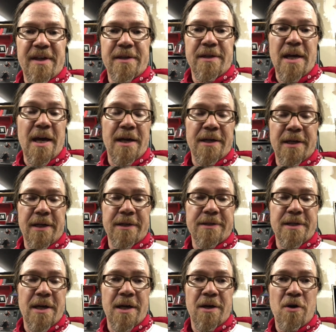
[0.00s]
yeah,
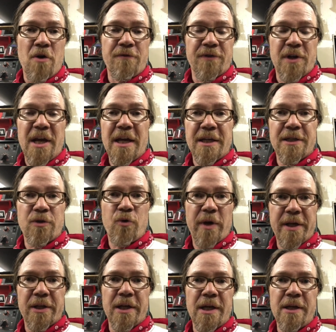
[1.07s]
it overheated
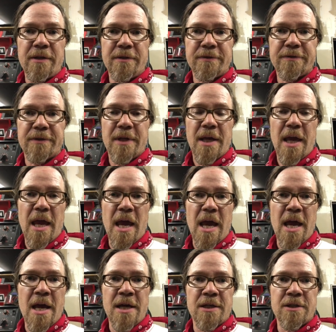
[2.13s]
quickly,
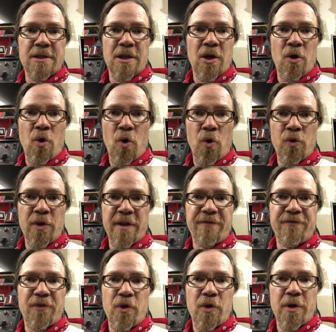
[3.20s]
and the only
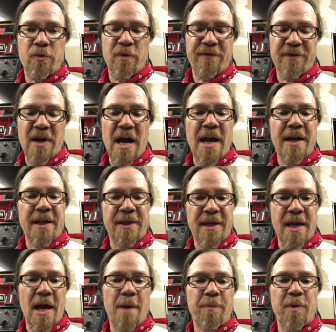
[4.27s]
fluid we've got in
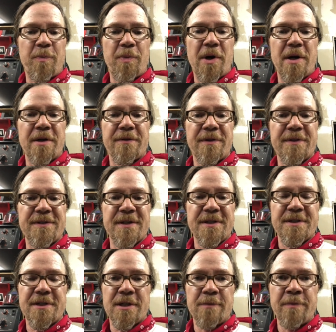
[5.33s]
the upper part of the
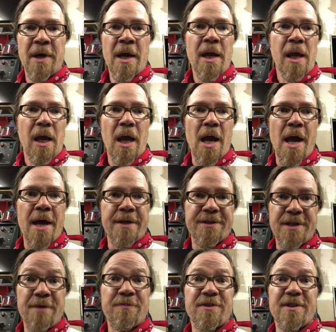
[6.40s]
system
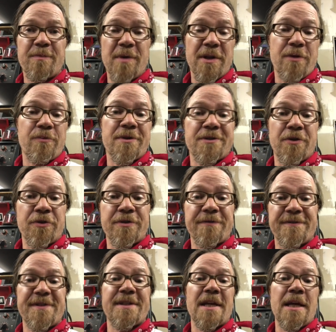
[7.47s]
seems to be the result
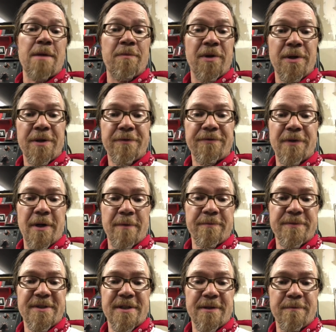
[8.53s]
of steam
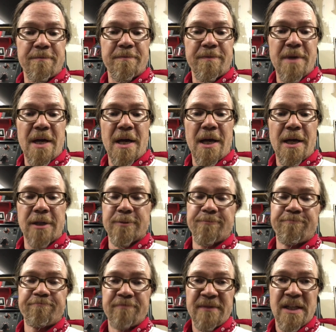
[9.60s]
from some
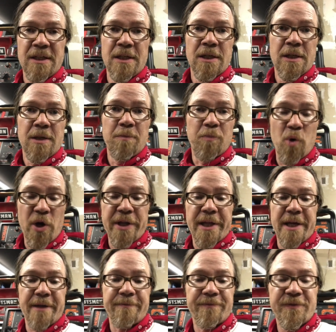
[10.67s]

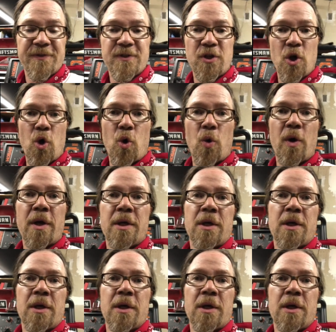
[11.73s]
boiling. So